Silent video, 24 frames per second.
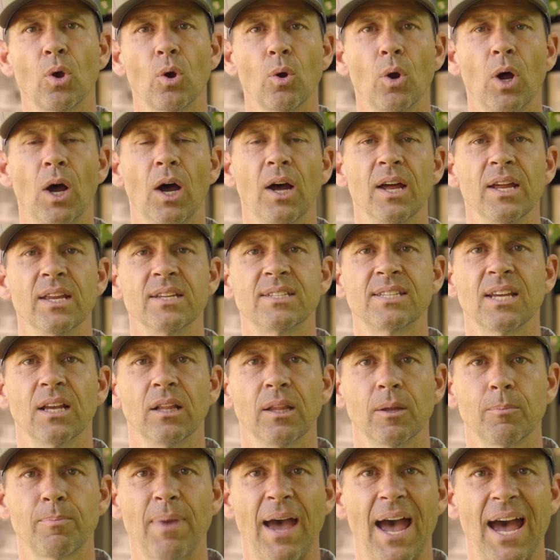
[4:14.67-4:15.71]
uh,
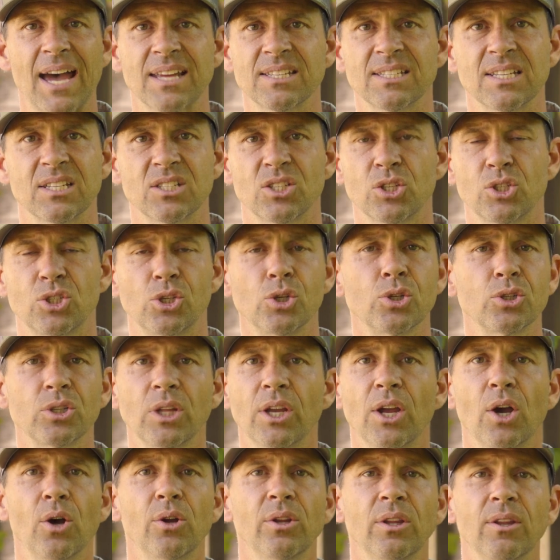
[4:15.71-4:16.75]
until it passes. There's
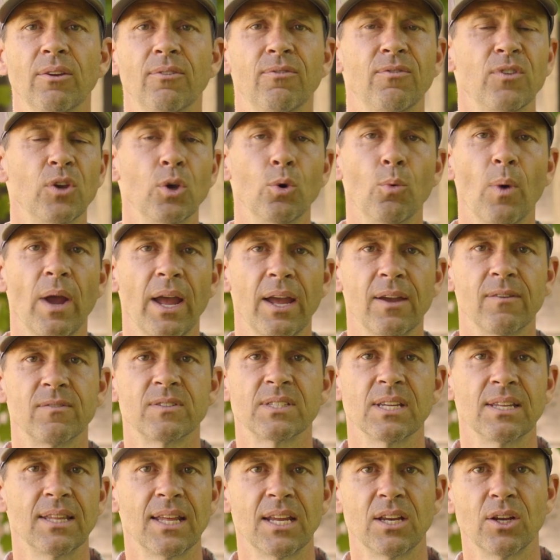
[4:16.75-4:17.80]
usually only a few
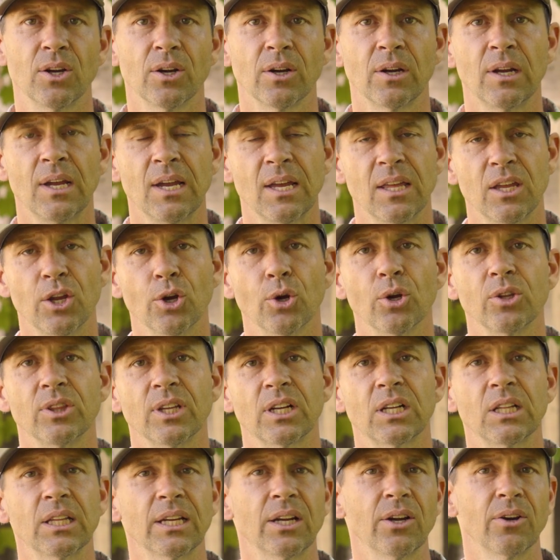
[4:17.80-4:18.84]
waves, and then you're, you're in the
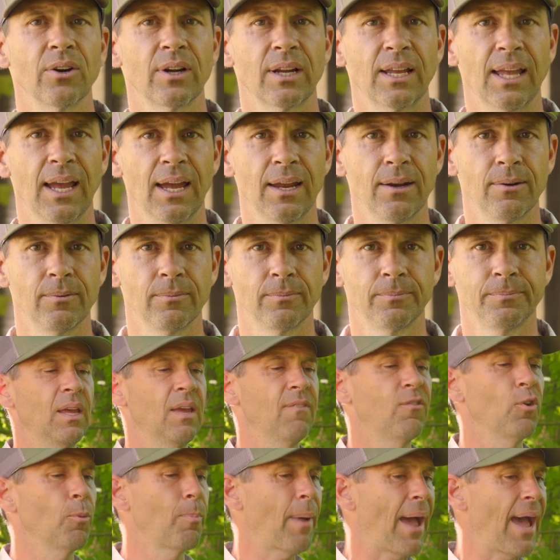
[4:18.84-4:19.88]
clear again.
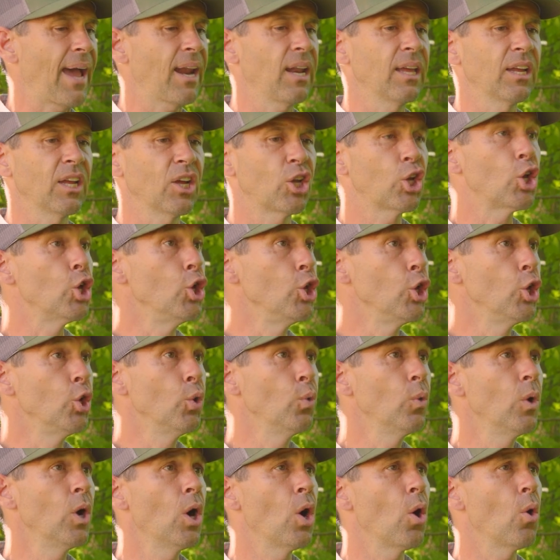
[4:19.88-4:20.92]
If you're paddling a
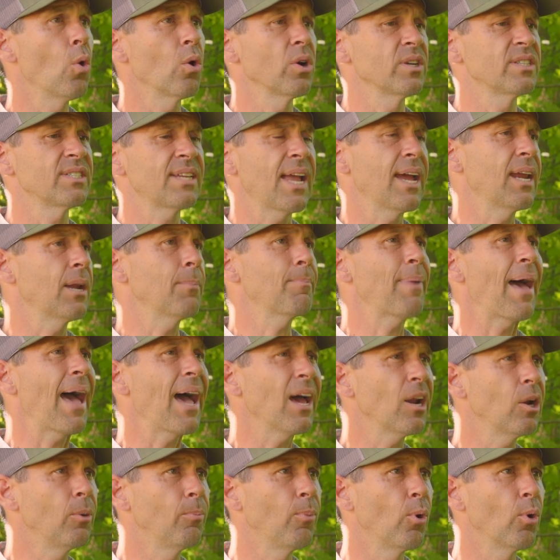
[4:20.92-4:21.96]
canoe or a stand-up
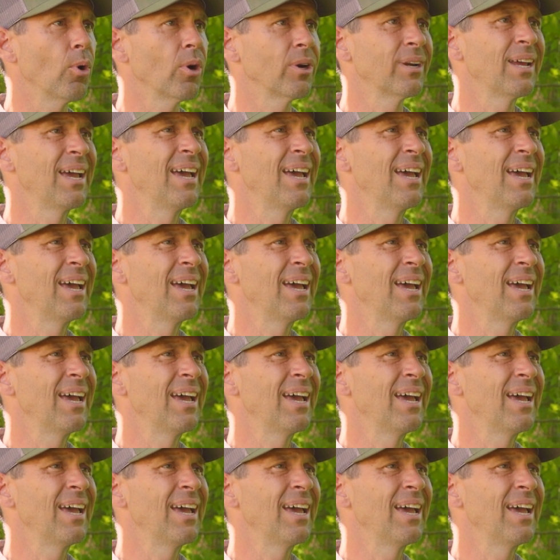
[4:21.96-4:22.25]
paddleboard,